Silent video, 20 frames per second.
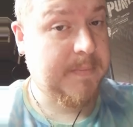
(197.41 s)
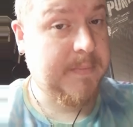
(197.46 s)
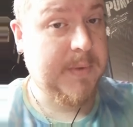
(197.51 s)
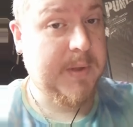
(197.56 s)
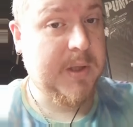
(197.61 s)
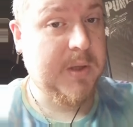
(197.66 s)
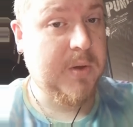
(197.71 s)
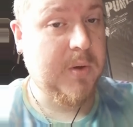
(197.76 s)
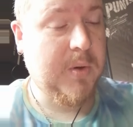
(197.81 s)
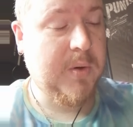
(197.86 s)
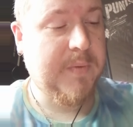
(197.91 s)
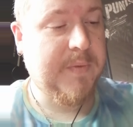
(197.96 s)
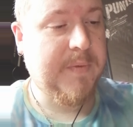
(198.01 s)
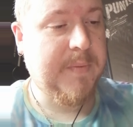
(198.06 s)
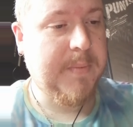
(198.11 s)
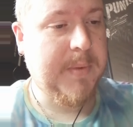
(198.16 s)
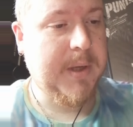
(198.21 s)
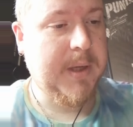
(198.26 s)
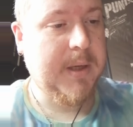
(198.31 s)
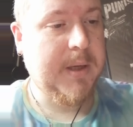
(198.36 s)
This is good for
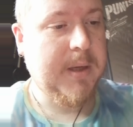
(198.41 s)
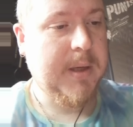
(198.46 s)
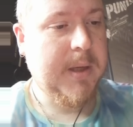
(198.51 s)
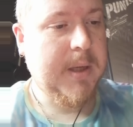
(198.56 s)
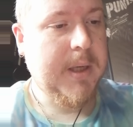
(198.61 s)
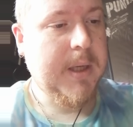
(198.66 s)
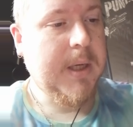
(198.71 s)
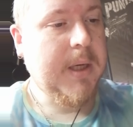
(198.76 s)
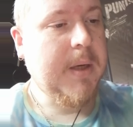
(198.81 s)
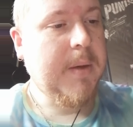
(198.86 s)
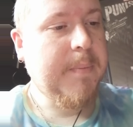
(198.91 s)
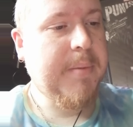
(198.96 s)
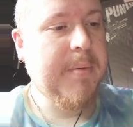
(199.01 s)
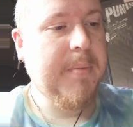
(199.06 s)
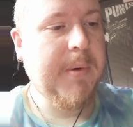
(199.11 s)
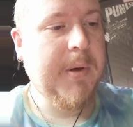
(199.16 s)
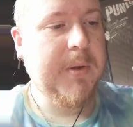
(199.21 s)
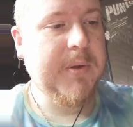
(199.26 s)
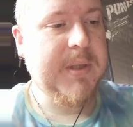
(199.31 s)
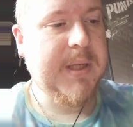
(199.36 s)
me
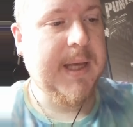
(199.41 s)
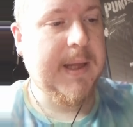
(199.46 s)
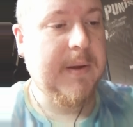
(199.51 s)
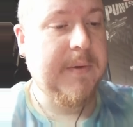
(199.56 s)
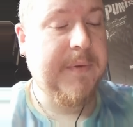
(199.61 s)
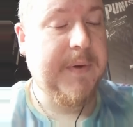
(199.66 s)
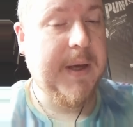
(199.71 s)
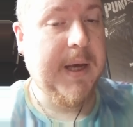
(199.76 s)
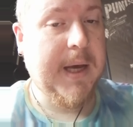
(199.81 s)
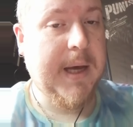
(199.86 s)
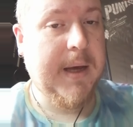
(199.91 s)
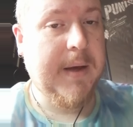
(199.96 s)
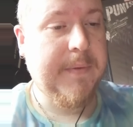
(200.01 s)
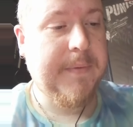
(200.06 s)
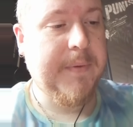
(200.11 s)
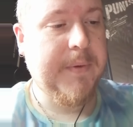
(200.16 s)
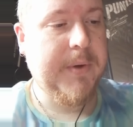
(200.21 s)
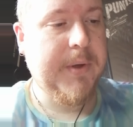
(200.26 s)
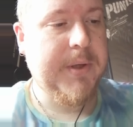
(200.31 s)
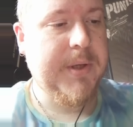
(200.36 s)
promotes healthy heart
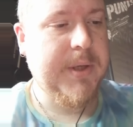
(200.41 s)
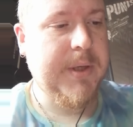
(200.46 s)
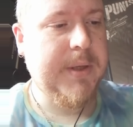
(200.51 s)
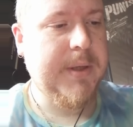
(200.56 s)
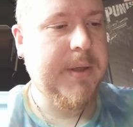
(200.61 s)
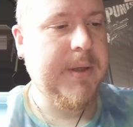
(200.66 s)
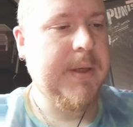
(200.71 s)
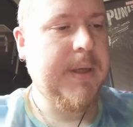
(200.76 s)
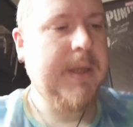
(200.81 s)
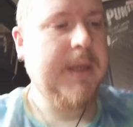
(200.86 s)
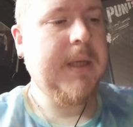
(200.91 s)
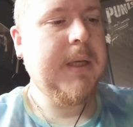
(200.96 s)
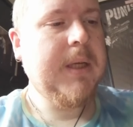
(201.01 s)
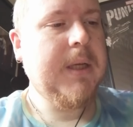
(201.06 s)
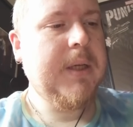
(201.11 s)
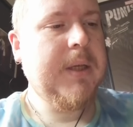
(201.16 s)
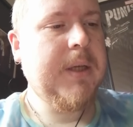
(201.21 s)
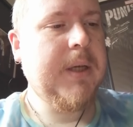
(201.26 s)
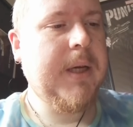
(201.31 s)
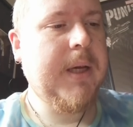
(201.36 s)
function,
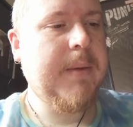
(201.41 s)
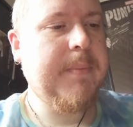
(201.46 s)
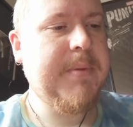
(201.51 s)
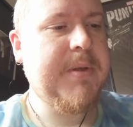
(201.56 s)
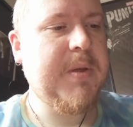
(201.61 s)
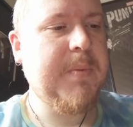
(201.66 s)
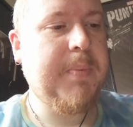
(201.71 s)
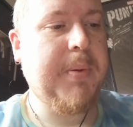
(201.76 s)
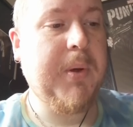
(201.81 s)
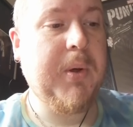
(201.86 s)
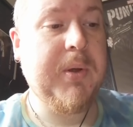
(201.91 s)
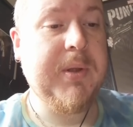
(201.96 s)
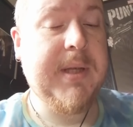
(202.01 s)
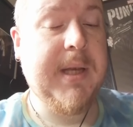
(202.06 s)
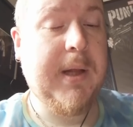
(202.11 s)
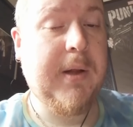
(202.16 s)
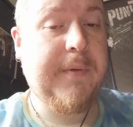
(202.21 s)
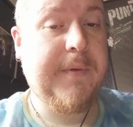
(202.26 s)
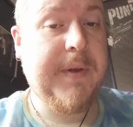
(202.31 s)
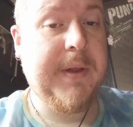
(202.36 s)
um, supports
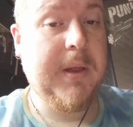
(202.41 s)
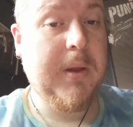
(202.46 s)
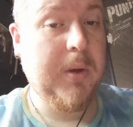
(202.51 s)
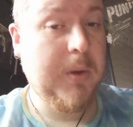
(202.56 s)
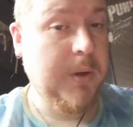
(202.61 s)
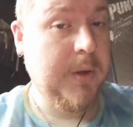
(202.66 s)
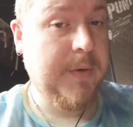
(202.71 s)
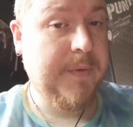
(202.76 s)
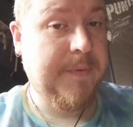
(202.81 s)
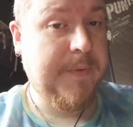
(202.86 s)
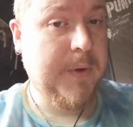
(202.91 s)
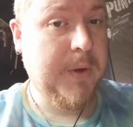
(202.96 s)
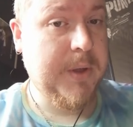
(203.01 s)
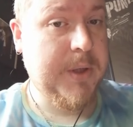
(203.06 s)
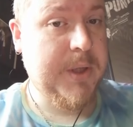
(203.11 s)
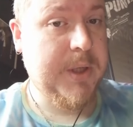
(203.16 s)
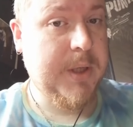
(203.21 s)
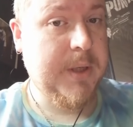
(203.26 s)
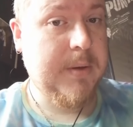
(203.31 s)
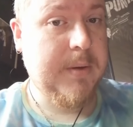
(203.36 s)
healthy lung
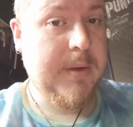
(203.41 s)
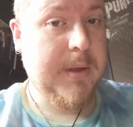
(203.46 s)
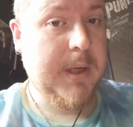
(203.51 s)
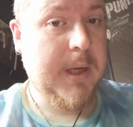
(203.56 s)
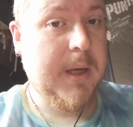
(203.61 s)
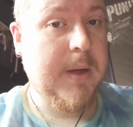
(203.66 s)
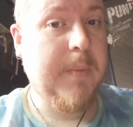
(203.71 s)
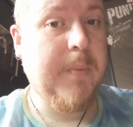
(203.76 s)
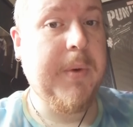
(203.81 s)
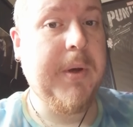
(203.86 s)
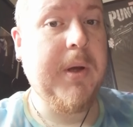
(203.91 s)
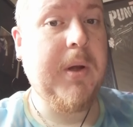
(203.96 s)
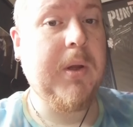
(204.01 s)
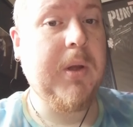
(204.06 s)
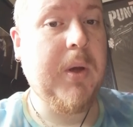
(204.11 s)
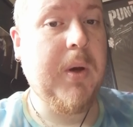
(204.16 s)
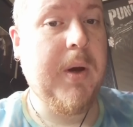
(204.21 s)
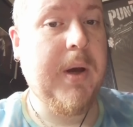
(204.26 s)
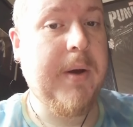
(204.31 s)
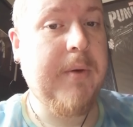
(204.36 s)
function, and we all
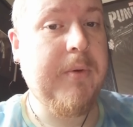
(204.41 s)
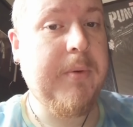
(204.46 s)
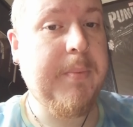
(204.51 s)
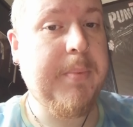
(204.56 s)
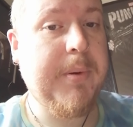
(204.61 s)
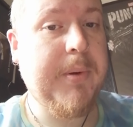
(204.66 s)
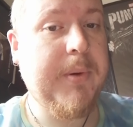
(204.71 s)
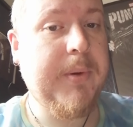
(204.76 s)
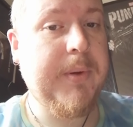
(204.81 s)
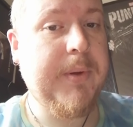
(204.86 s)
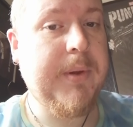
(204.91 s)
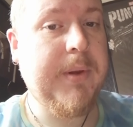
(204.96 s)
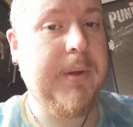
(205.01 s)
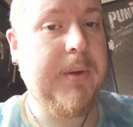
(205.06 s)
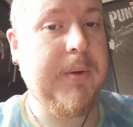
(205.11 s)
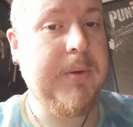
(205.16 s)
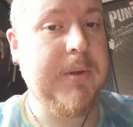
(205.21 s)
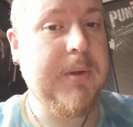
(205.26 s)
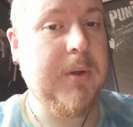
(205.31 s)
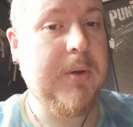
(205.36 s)
know how important
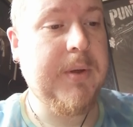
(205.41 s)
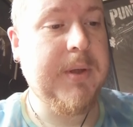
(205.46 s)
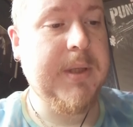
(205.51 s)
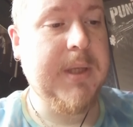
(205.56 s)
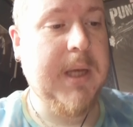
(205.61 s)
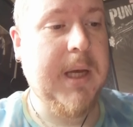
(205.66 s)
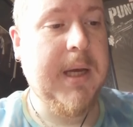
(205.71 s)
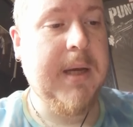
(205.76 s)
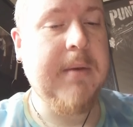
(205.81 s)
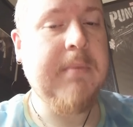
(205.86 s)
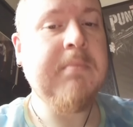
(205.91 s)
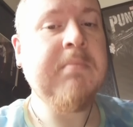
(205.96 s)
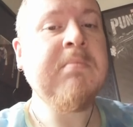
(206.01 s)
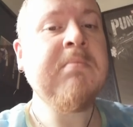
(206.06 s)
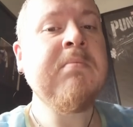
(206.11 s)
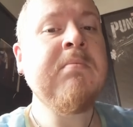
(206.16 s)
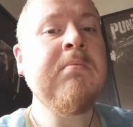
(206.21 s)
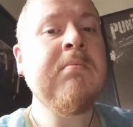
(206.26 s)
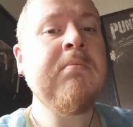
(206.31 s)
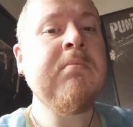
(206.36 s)
those lungs are
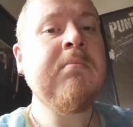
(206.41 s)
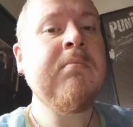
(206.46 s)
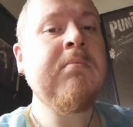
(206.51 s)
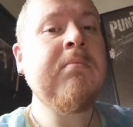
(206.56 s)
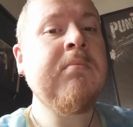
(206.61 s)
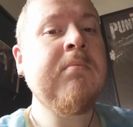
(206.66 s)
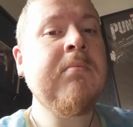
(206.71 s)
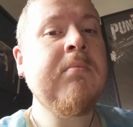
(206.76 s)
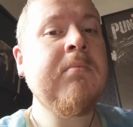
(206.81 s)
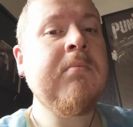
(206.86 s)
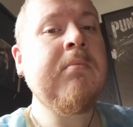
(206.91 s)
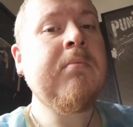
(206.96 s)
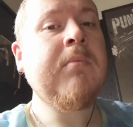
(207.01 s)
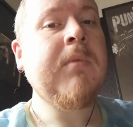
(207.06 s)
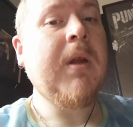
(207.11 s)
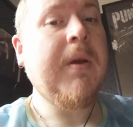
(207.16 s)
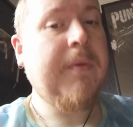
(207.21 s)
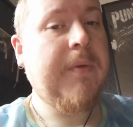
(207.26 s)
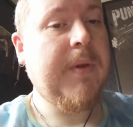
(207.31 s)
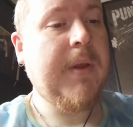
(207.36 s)

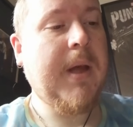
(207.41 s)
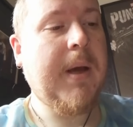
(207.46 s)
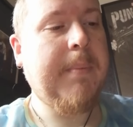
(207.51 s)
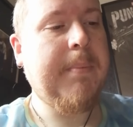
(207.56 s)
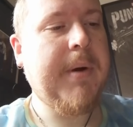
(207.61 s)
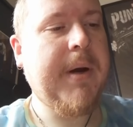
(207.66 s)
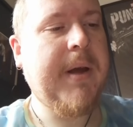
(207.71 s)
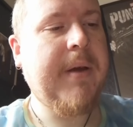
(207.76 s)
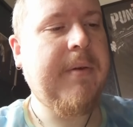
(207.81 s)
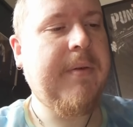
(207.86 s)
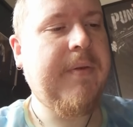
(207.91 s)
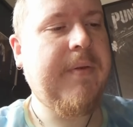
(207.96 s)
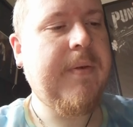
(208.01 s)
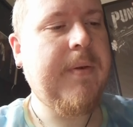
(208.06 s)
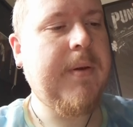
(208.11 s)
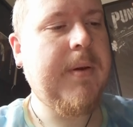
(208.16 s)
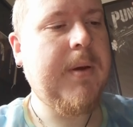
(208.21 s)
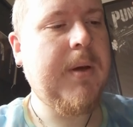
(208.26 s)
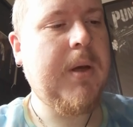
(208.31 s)
for that breath.